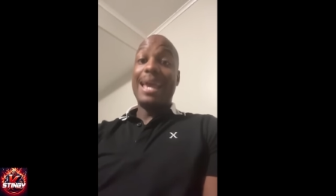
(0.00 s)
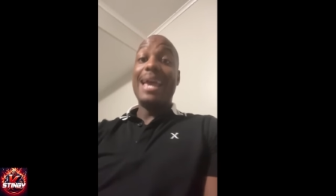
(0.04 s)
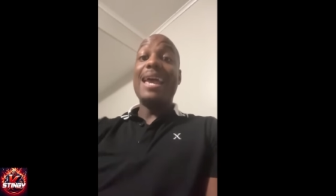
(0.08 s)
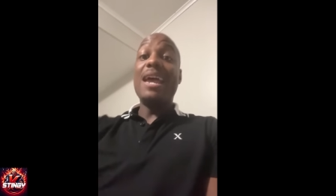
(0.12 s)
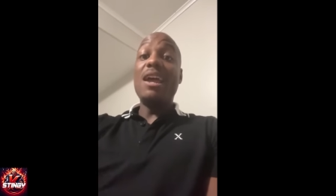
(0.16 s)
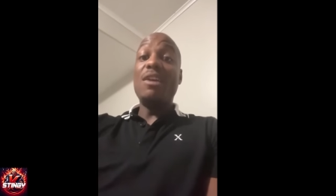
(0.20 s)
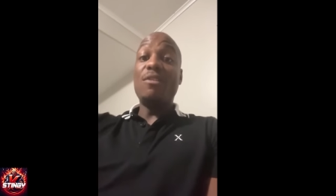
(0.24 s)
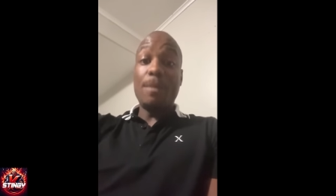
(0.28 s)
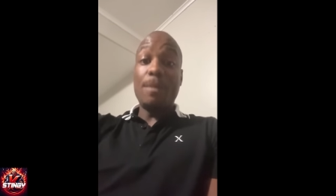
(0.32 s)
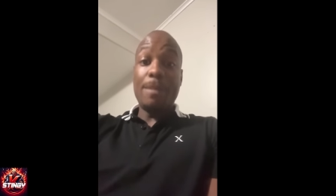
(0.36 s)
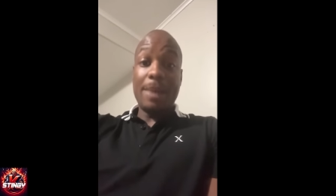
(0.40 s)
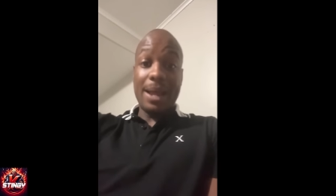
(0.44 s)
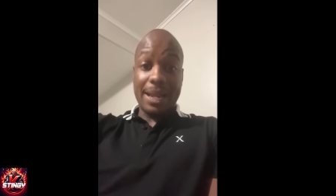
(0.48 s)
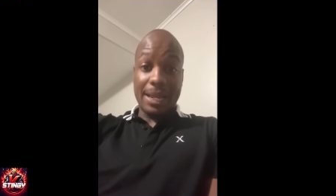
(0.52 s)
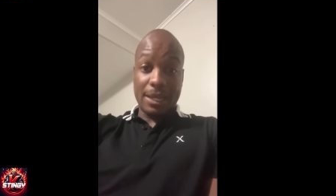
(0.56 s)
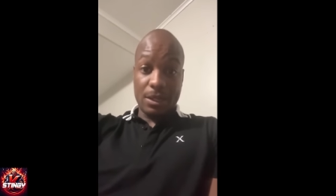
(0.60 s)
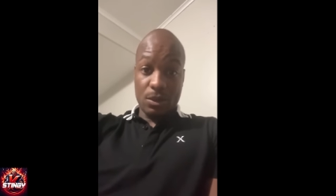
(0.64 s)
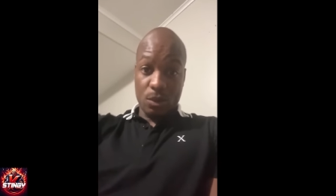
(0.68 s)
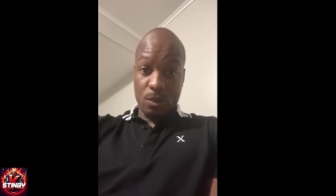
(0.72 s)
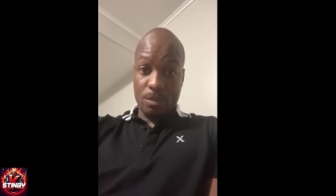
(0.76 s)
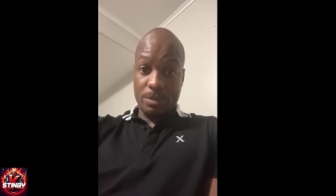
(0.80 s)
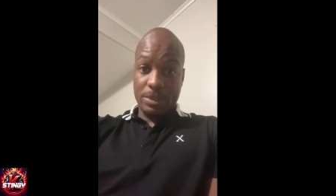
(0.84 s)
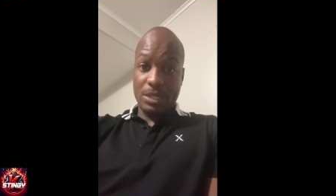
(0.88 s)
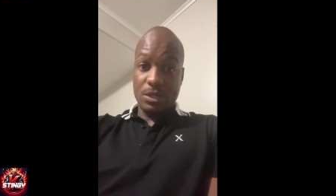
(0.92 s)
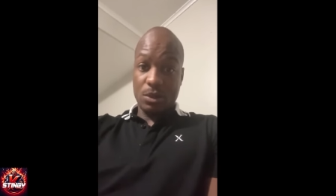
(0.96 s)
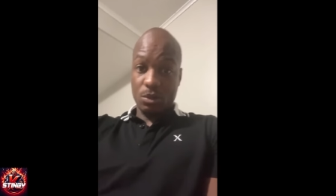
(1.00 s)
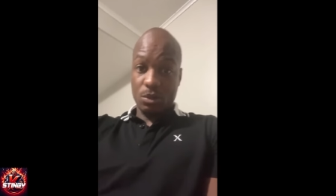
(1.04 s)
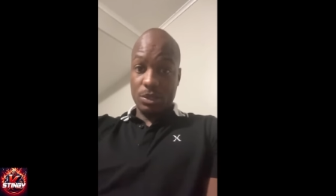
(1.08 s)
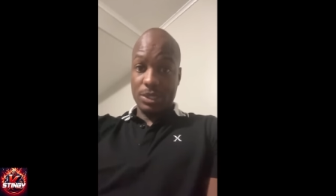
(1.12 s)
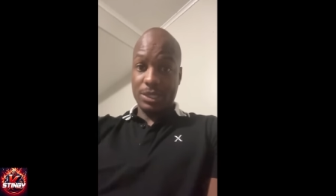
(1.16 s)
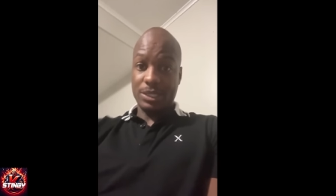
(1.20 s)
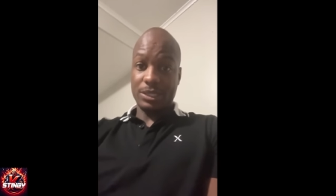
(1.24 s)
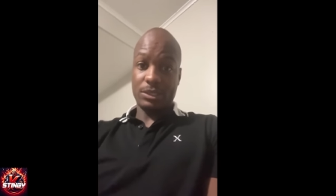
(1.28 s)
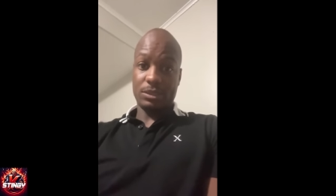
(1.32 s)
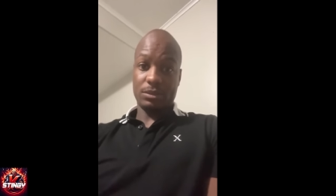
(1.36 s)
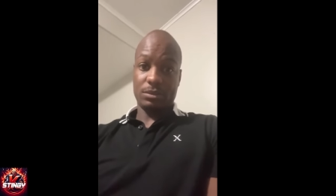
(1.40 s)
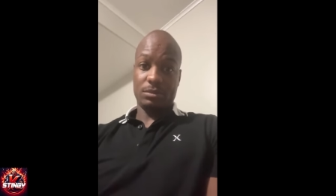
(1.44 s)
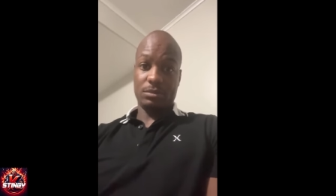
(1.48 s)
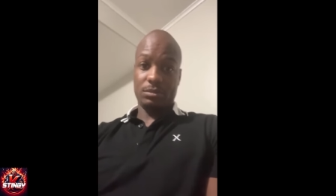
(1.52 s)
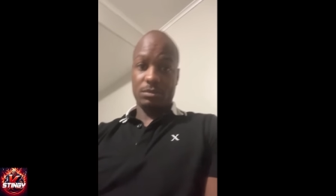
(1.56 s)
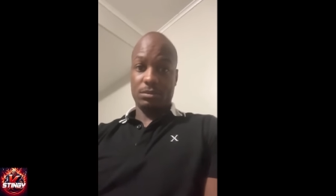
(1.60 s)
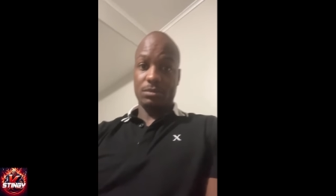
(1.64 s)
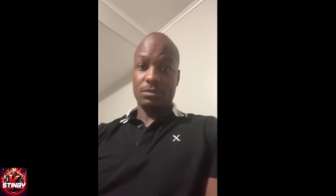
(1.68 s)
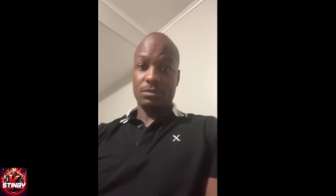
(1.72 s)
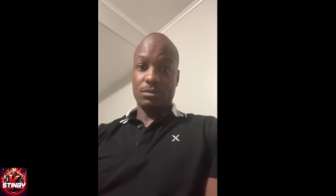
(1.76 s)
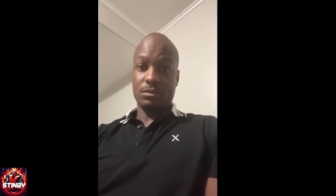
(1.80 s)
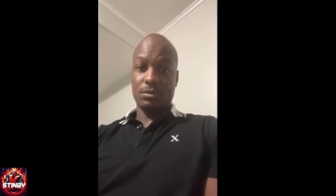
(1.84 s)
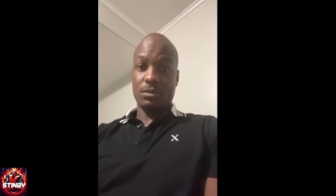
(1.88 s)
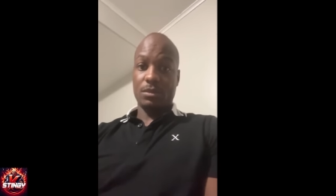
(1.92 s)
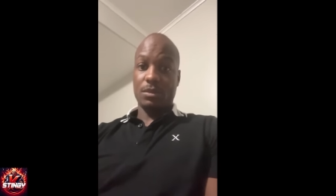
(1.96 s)
back. Everybody know me
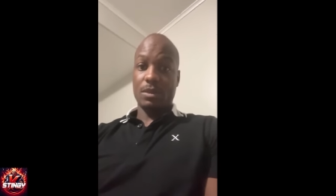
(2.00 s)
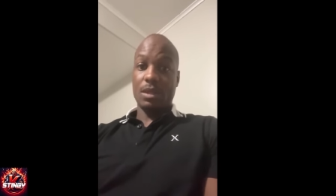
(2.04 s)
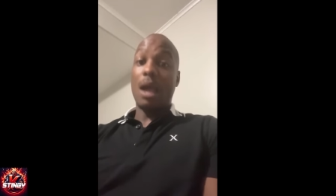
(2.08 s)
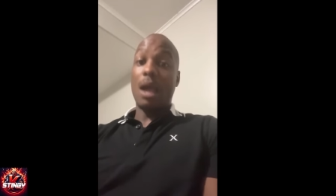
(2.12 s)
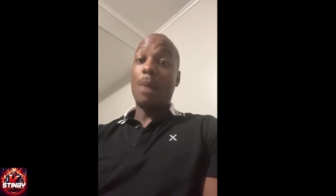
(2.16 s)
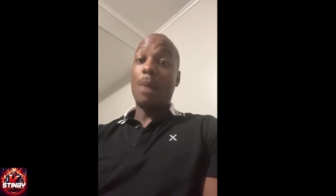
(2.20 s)
know this.